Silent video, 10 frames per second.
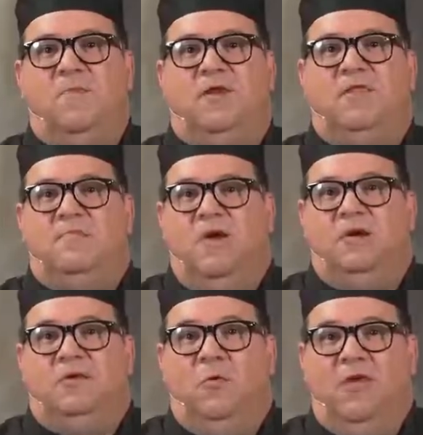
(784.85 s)
it in the
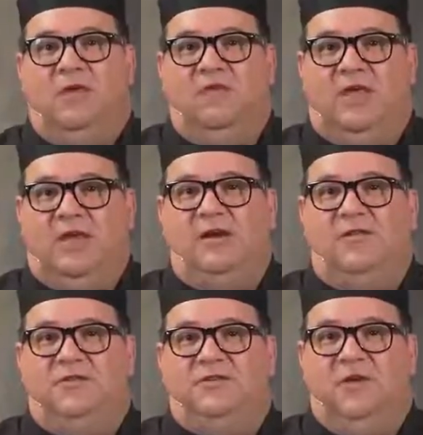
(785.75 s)
microwave, heat it
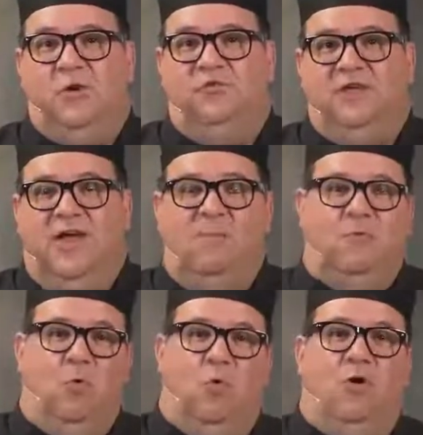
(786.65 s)
on the stovetop,
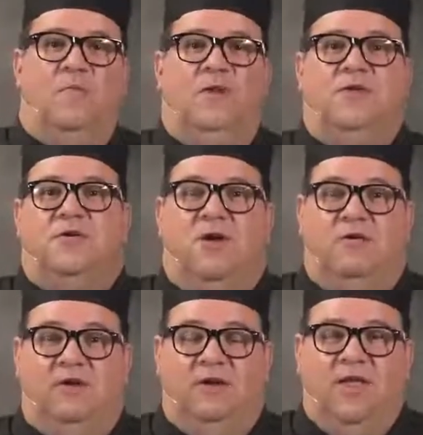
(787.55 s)
or warm it in your
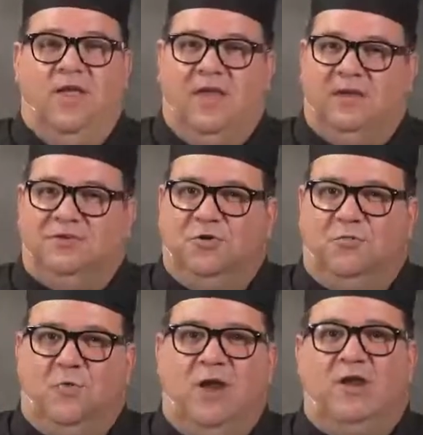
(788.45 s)
oven. It's a
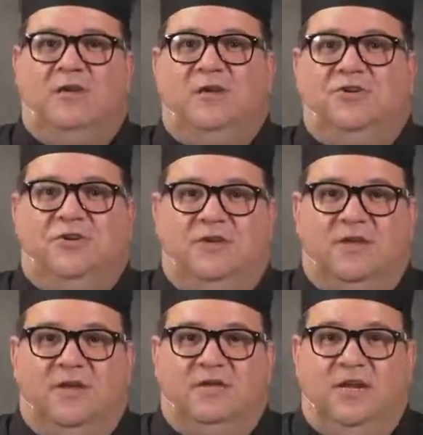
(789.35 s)
great addition to
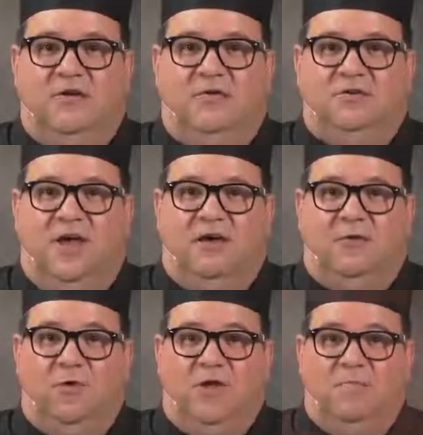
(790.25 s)
the Contigo
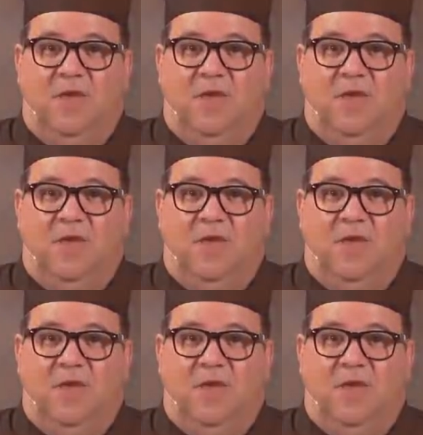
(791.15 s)
Taqueria